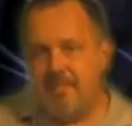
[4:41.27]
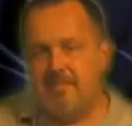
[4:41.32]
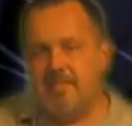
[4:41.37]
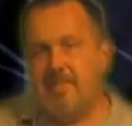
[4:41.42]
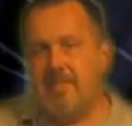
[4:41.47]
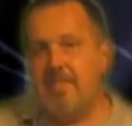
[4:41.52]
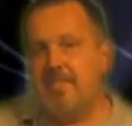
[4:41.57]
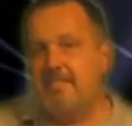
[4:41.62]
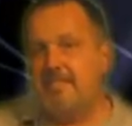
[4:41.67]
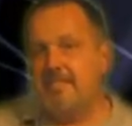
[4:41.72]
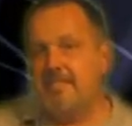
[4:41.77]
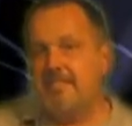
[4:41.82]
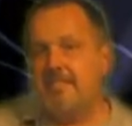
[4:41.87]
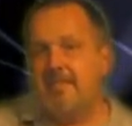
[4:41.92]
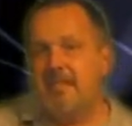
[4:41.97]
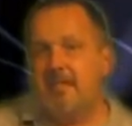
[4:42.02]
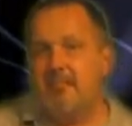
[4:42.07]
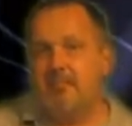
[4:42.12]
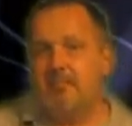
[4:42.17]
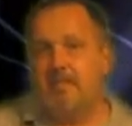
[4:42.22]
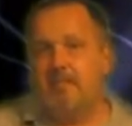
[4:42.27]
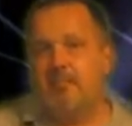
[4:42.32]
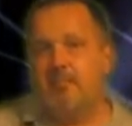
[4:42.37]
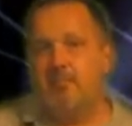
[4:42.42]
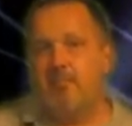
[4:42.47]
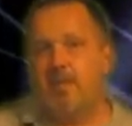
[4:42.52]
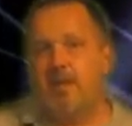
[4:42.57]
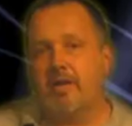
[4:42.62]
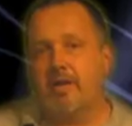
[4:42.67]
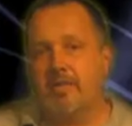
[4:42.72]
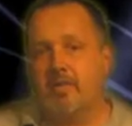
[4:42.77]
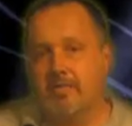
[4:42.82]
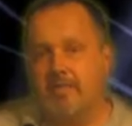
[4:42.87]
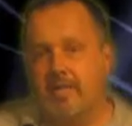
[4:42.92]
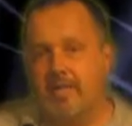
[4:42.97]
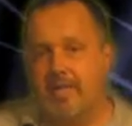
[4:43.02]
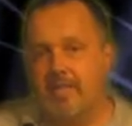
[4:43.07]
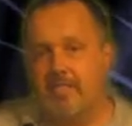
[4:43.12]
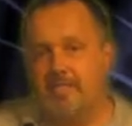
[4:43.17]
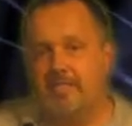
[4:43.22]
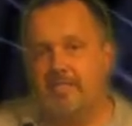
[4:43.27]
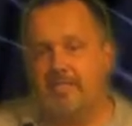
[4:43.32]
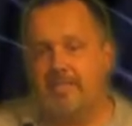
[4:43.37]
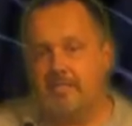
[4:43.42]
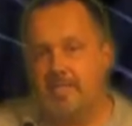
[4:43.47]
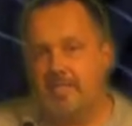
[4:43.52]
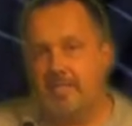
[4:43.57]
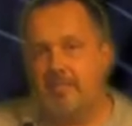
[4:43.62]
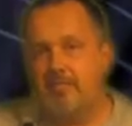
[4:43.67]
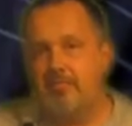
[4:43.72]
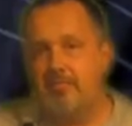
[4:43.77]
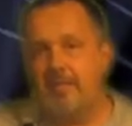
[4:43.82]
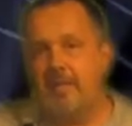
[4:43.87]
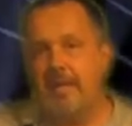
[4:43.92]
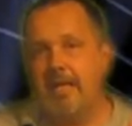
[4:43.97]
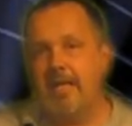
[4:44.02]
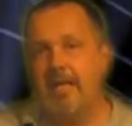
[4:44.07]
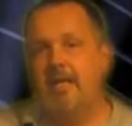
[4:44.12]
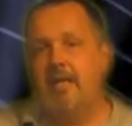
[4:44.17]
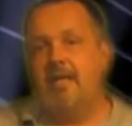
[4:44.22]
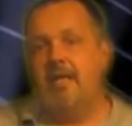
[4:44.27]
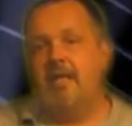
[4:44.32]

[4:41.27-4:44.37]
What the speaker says: So that's an example of a market with interest and no money.